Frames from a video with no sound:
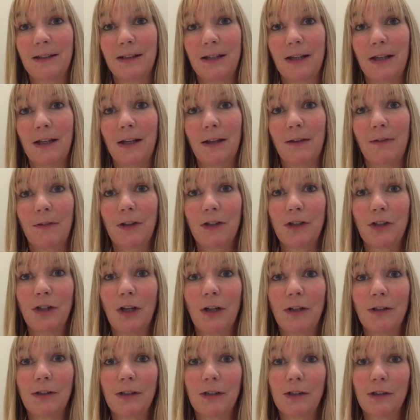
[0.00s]
the
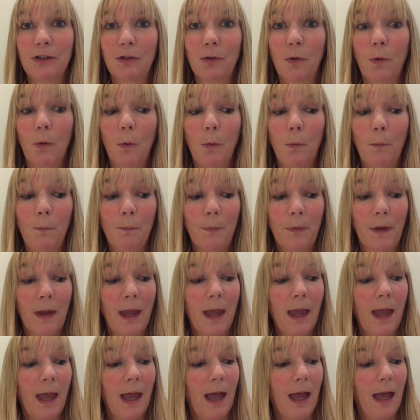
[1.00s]
child at school,
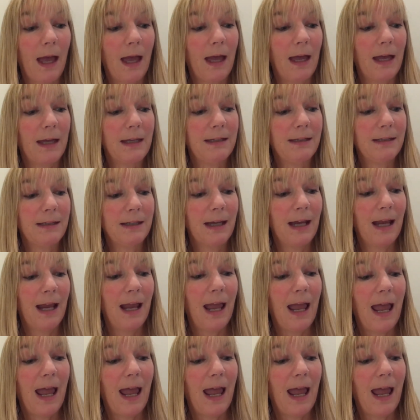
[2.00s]
and